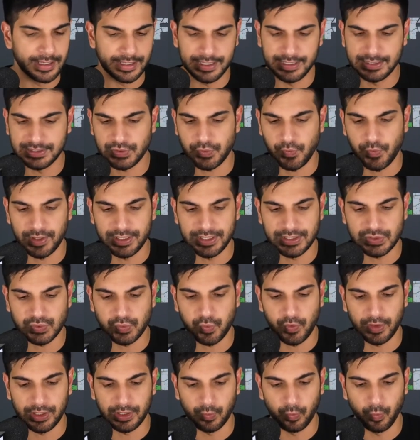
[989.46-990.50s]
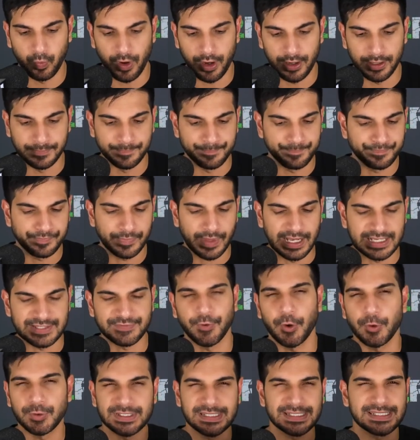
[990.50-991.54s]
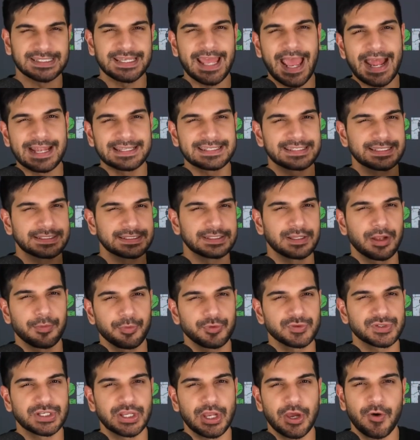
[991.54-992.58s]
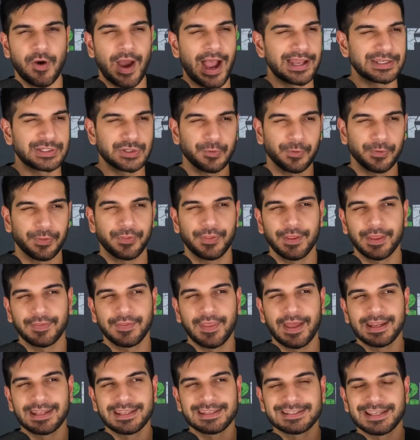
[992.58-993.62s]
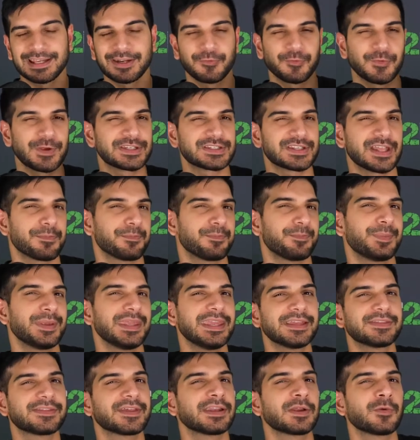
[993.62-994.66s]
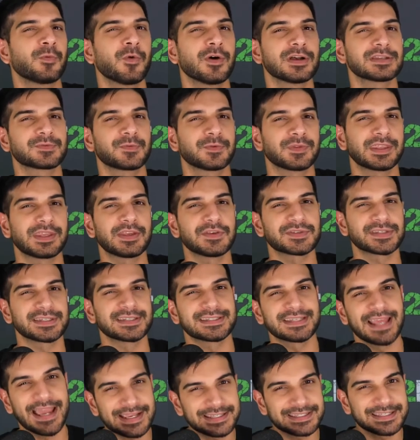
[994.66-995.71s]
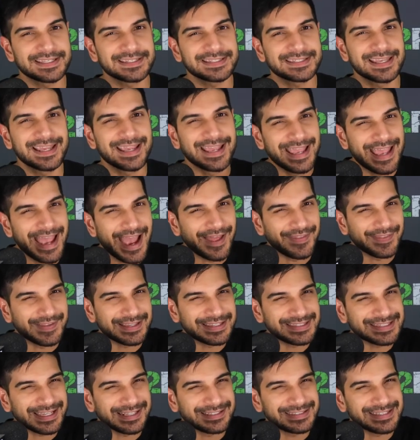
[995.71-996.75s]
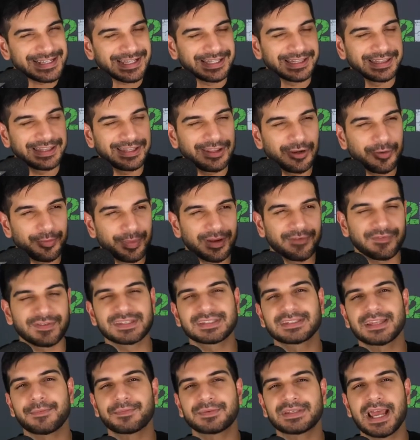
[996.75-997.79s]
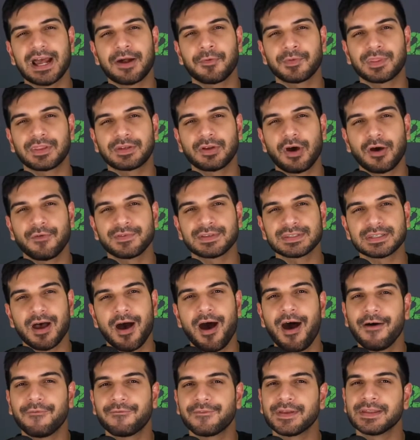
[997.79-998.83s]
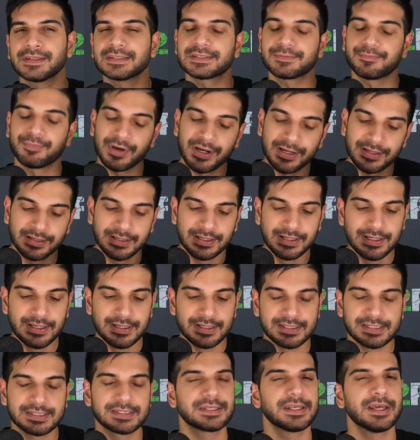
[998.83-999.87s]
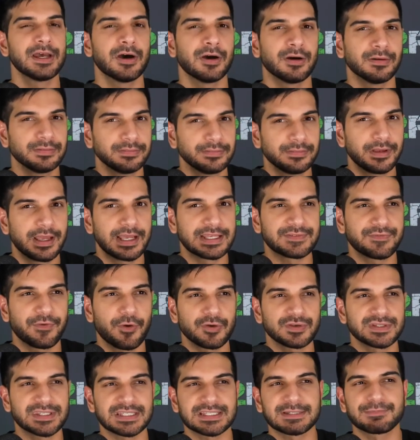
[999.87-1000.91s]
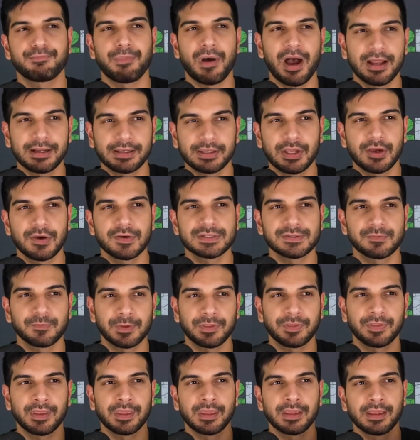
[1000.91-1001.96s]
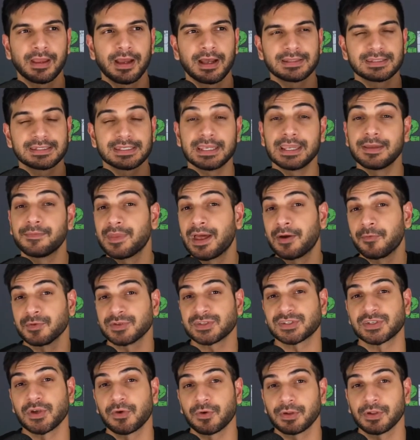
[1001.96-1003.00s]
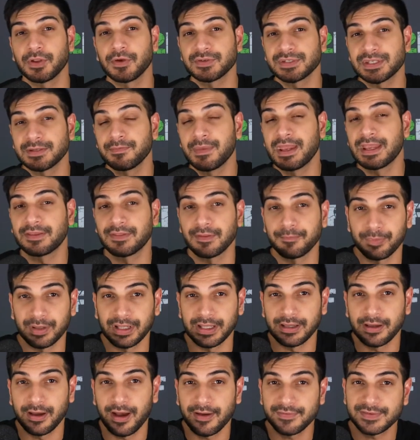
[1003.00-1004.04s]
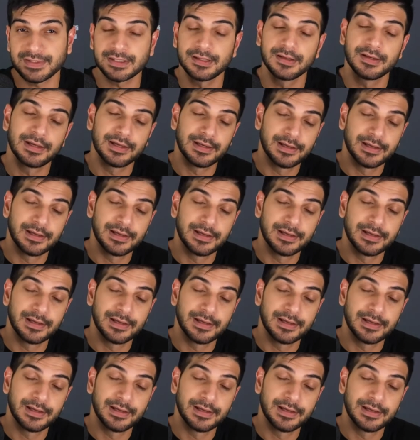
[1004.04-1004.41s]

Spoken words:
in 2021. As far as his stats and his numbers go, I don't think that he's going to reach that peak that he was with the Houston Texans. I think he's going to take a little bit of a step down with the Dolphins offense, but still, as far as the spot goes with a team that was so close in making the playoffs,